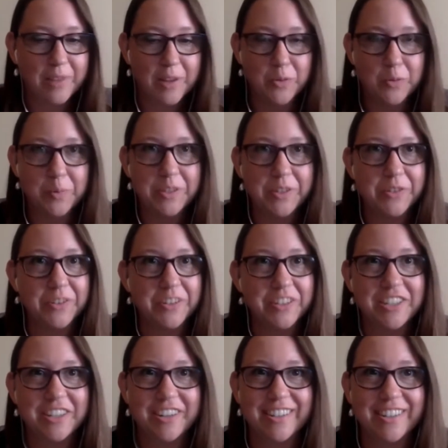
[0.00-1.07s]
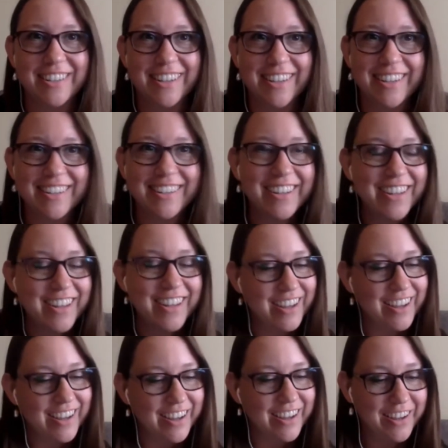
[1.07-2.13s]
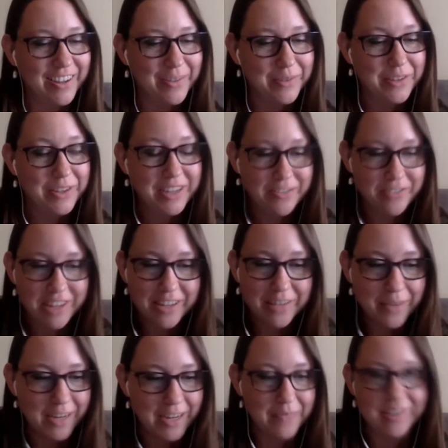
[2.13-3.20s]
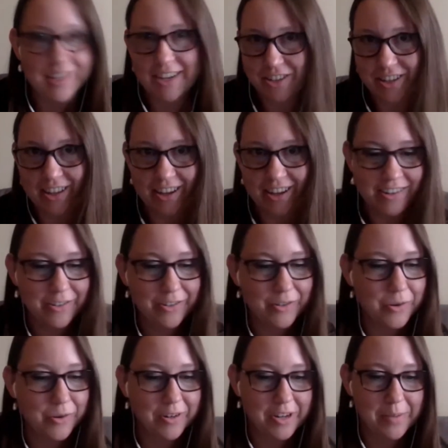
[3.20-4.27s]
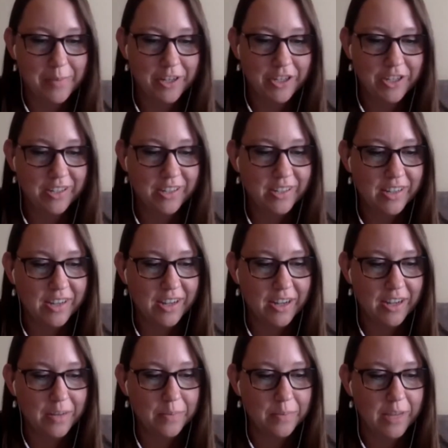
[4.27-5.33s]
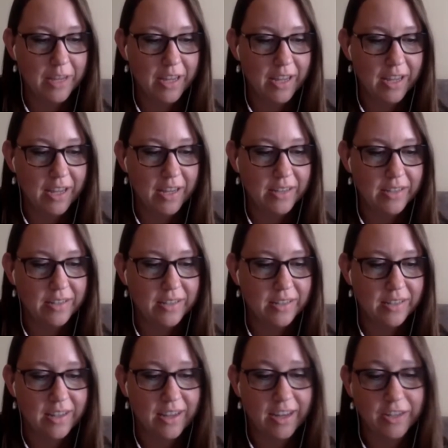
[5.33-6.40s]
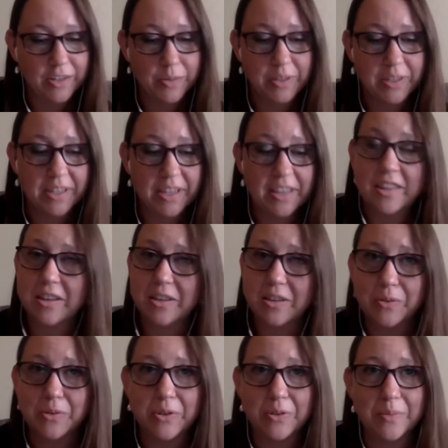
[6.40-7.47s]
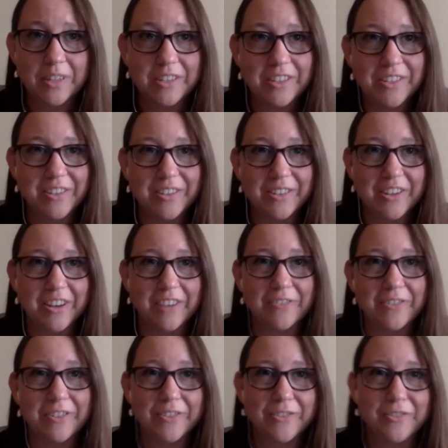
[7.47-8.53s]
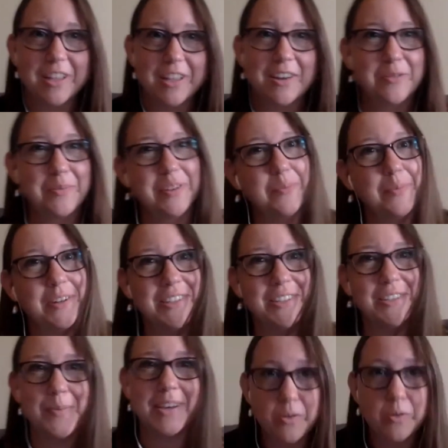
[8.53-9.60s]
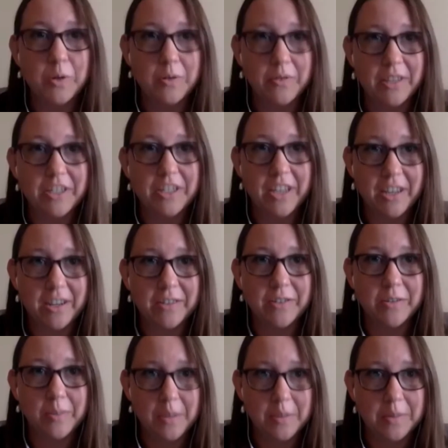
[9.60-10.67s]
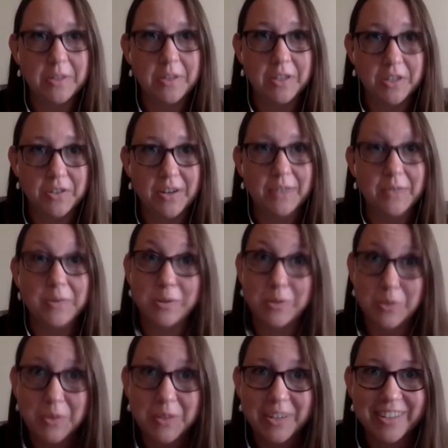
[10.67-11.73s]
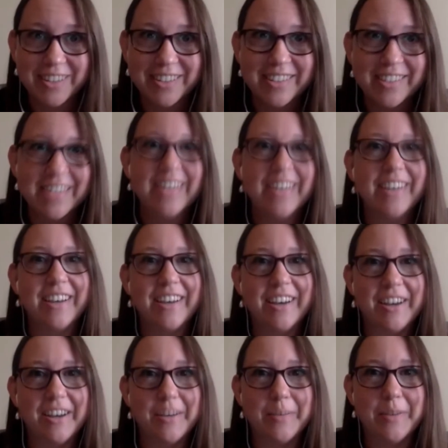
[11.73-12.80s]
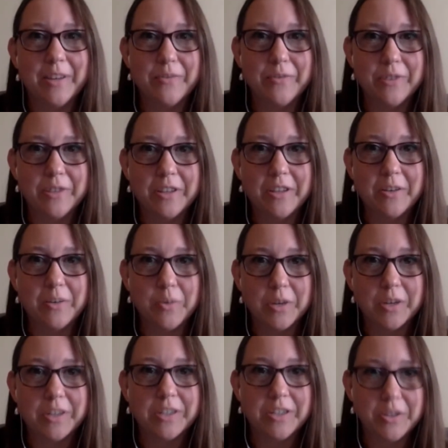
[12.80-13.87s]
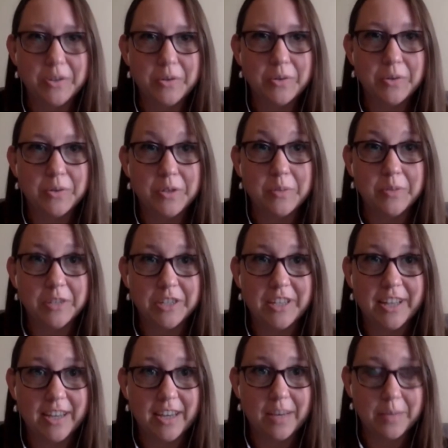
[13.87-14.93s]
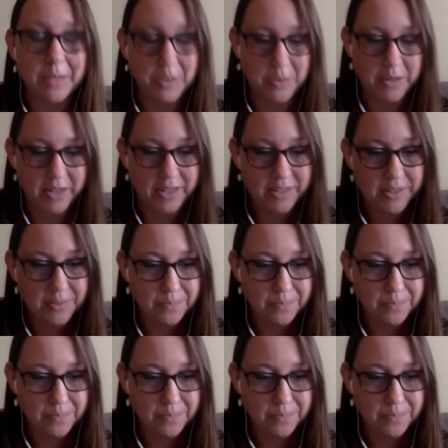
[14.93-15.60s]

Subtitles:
won't be screen sharing tonight. Good evening. My name is Ashley Ladner, as Courtney mentioned, and I just wanted to say thank you so much to this conference for allowing me to participate. Through 12 educator to be able to interact with historians and really work to bridge that gap between us.